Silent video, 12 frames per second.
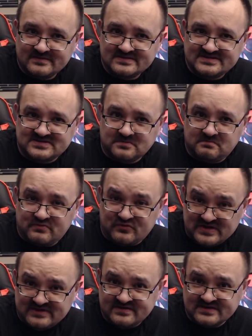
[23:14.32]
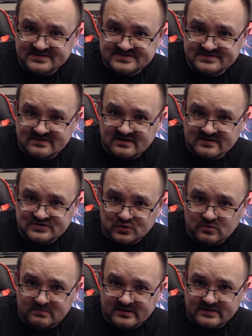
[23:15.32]
to previous
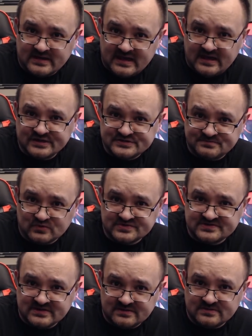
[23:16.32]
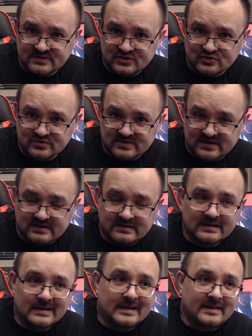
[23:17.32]
October expos in the UK.
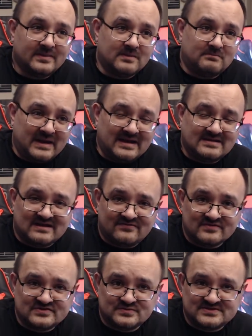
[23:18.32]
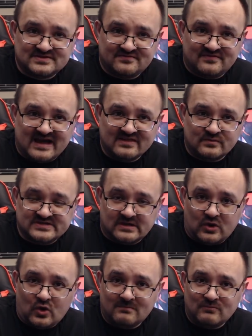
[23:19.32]
The big difference was the fact there was a
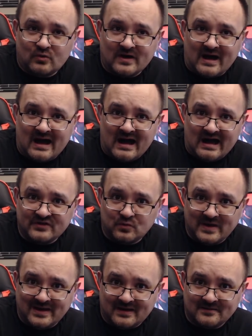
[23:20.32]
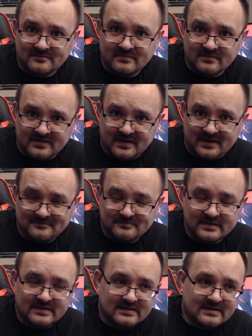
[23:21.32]
lot more hardware there.
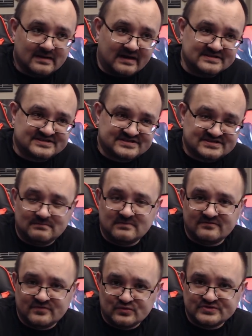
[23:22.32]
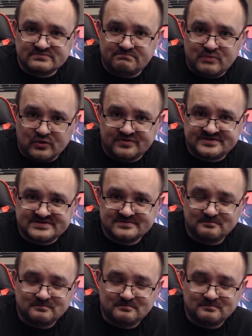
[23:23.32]
And some of those booths,